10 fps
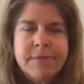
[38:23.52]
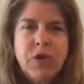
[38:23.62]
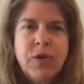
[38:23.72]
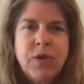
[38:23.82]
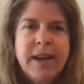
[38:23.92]

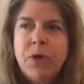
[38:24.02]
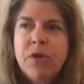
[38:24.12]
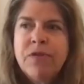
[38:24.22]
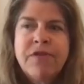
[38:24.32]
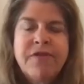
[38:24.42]
You can have a
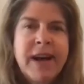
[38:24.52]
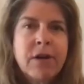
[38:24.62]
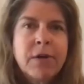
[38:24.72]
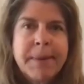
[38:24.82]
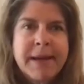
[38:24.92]
beautiful
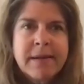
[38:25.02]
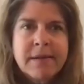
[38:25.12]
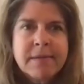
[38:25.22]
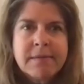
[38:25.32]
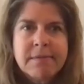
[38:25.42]
fire pit.